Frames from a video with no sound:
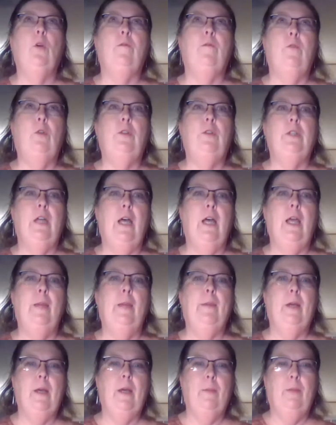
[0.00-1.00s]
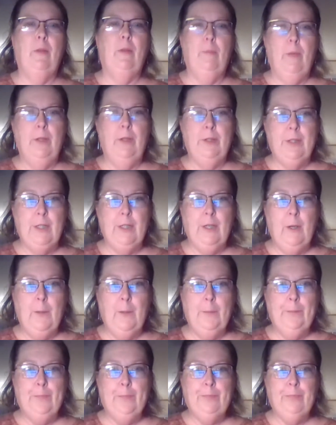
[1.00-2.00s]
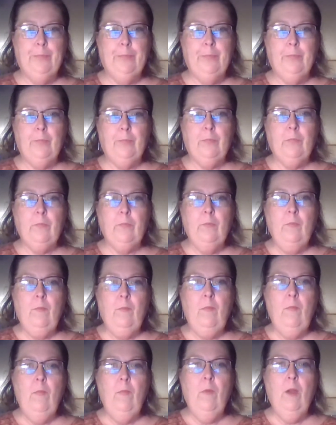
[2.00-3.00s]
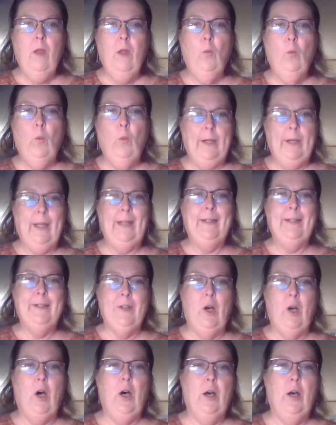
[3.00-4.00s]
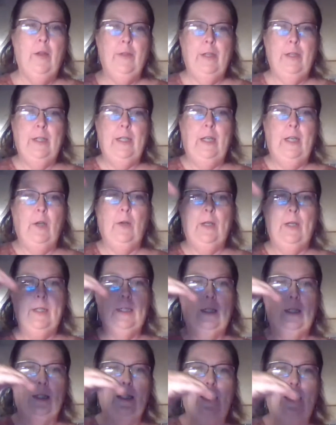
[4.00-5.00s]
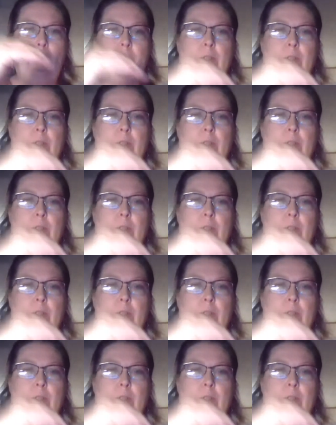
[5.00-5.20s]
full time a couple of months ago when I saw the decrease in sales